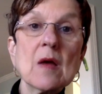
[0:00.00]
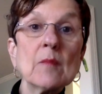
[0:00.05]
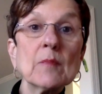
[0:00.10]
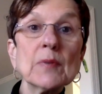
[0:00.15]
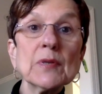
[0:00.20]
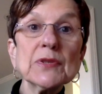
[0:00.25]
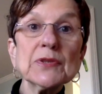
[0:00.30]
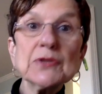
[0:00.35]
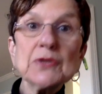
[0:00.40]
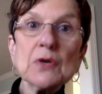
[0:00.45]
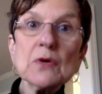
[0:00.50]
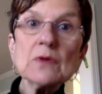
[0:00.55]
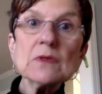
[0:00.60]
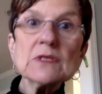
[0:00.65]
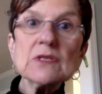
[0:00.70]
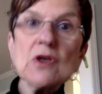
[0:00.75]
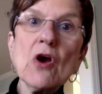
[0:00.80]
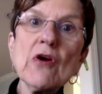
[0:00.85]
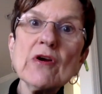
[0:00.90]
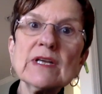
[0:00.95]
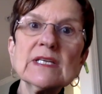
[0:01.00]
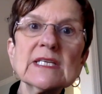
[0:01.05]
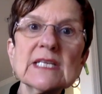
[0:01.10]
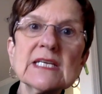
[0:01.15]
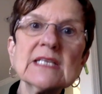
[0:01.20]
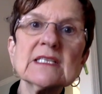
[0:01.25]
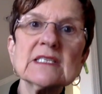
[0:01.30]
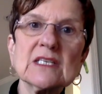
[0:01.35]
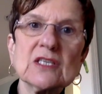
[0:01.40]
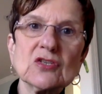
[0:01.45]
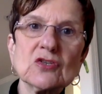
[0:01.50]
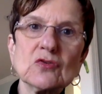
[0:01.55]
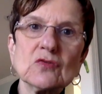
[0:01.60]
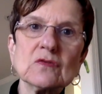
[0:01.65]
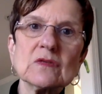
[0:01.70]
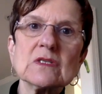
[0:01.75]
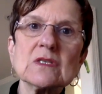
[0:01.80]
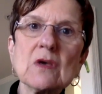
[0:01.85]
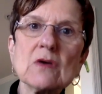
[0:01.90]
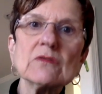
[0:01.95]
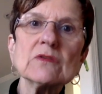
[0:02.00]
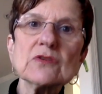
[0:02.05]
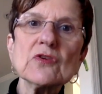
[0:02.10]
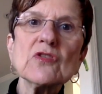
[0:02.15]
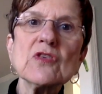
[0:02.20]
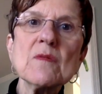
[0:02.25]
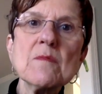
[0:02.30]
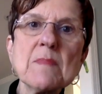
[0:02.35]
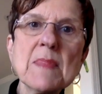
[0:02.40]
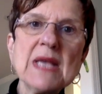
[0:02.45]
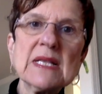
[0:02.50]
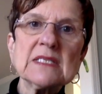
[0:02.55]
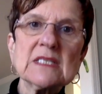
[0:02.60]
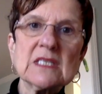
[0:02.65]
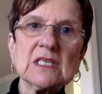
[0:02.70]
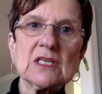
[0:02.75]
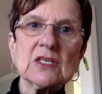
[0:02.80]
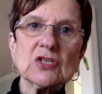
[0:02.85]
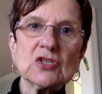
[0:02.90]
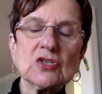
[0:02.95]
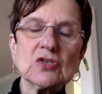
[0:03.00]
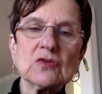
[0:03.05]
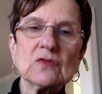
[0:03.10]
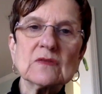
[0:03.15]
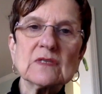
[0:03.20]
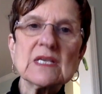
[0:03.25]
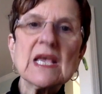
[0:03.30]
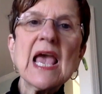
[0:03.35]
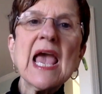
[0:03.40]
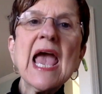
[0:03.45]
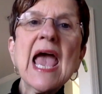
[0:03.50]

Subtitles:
But those aren't his issues. Those are the Met's issues.